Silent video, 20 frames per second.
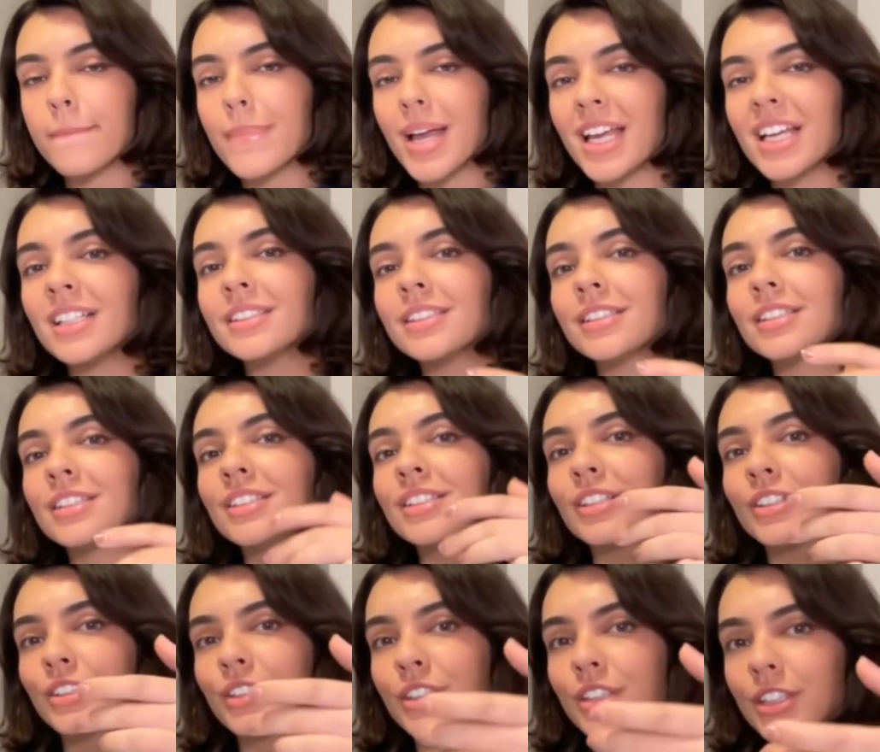
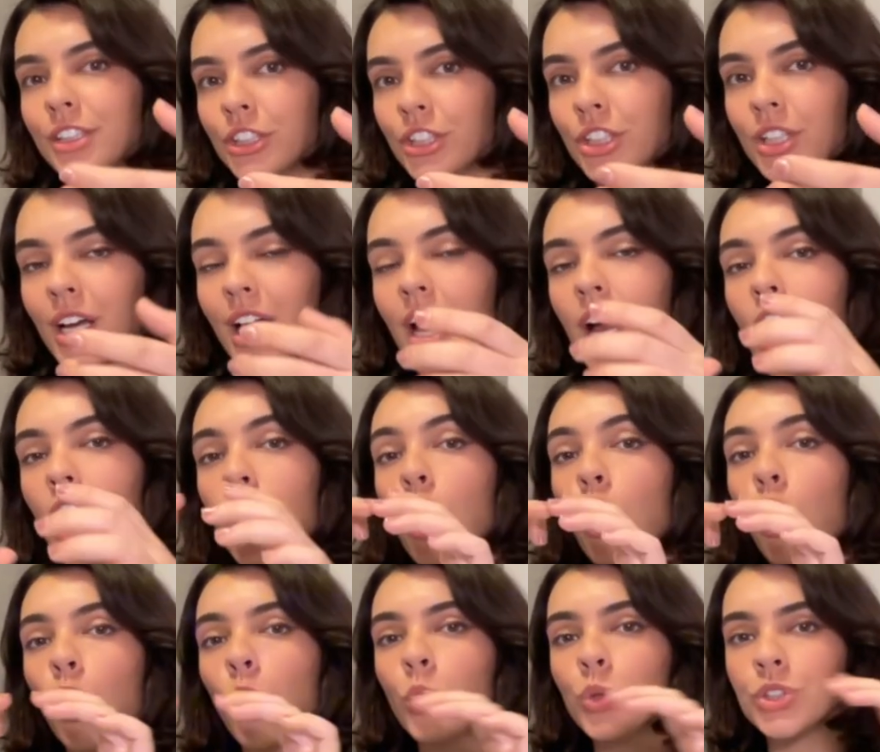insert a
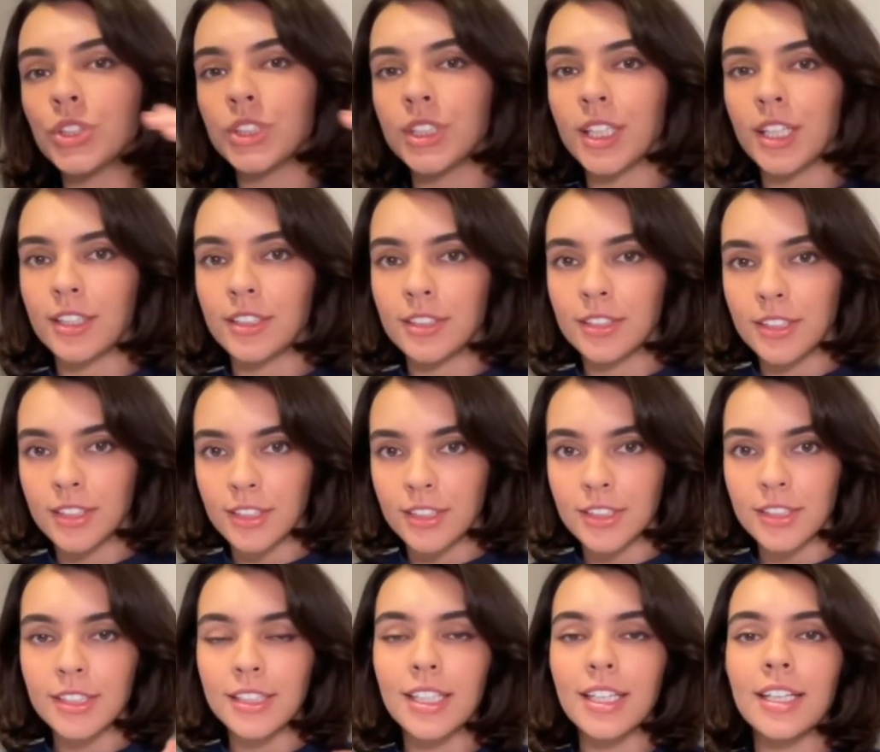whole
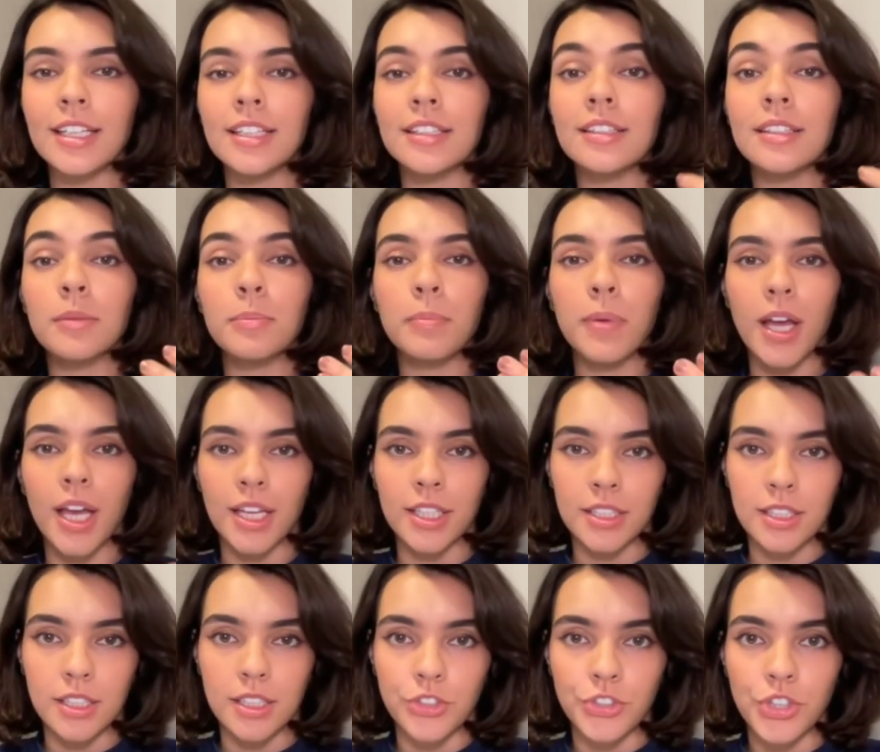sentence in the
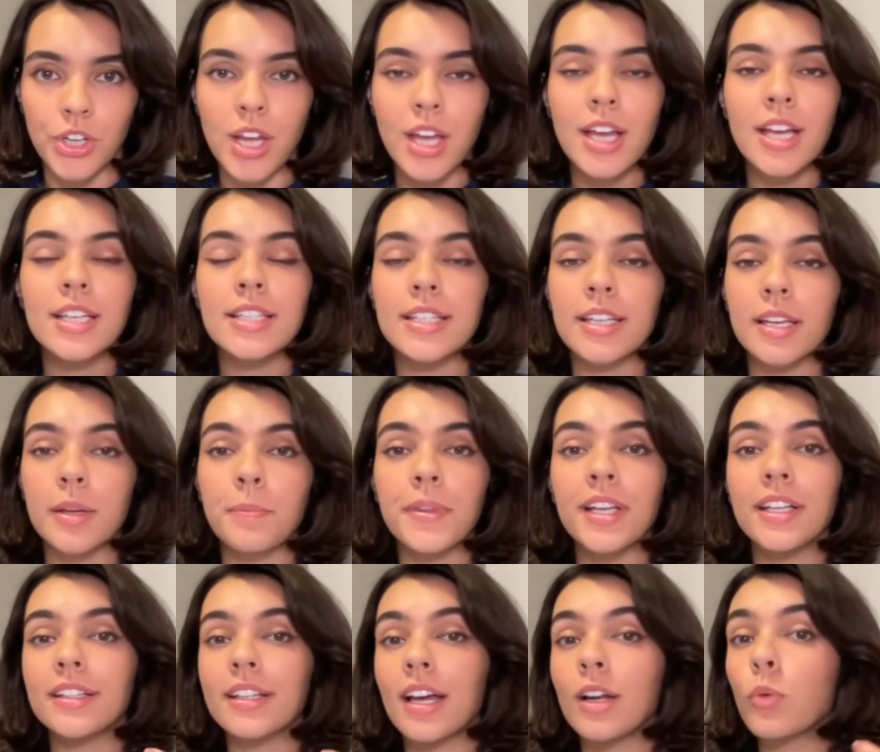passage,
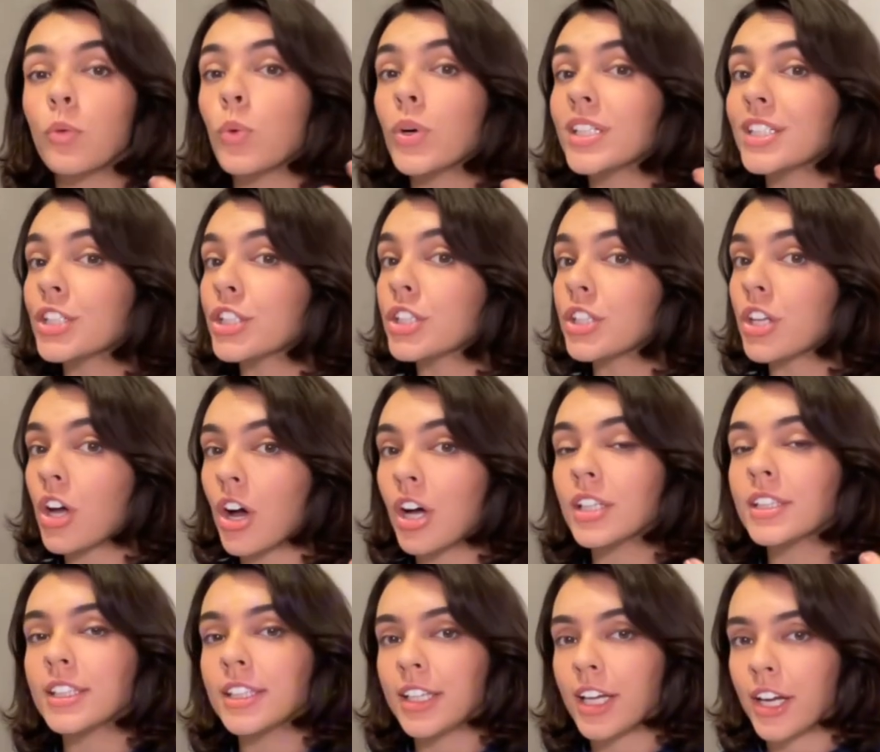something that was
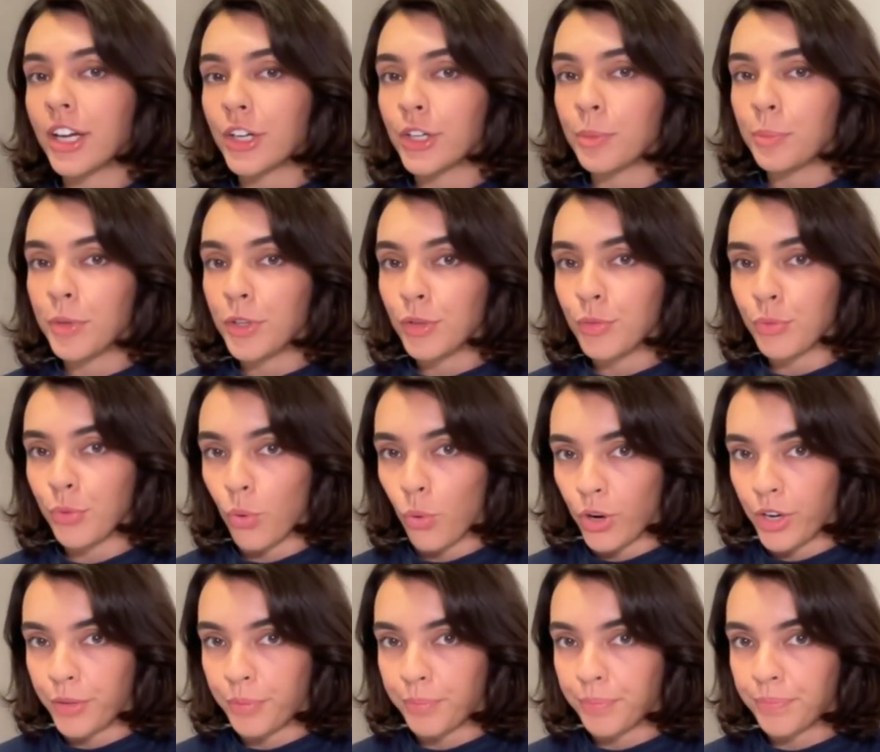not there
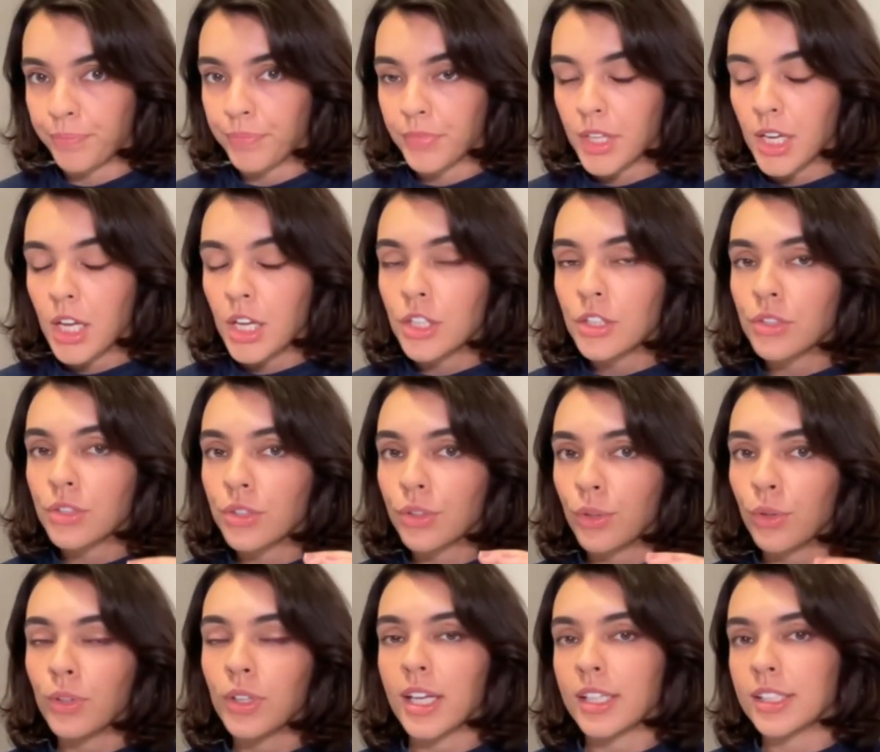before.
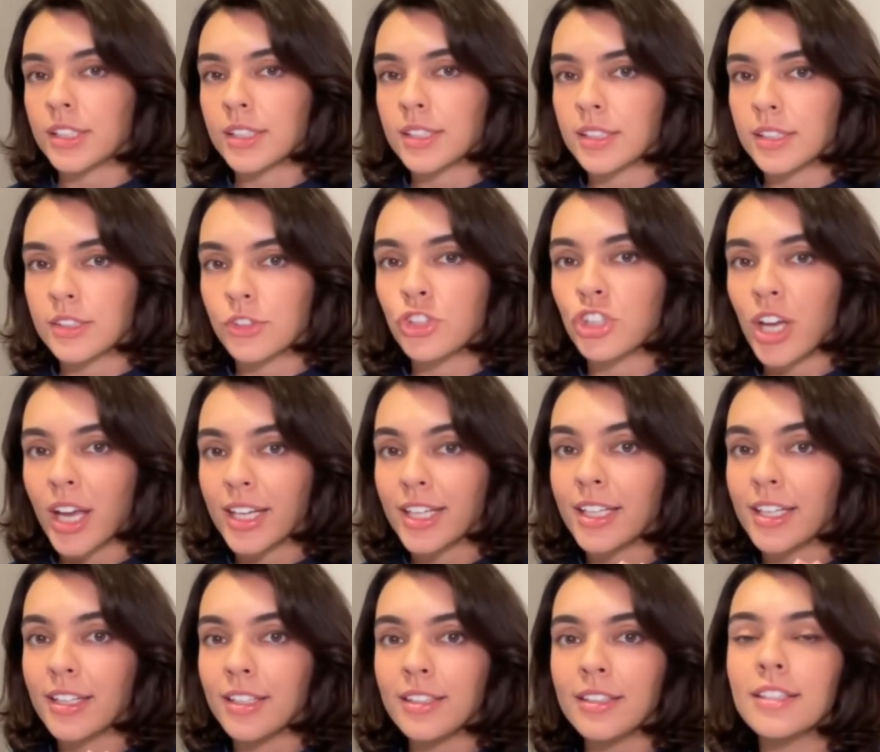So let's check it in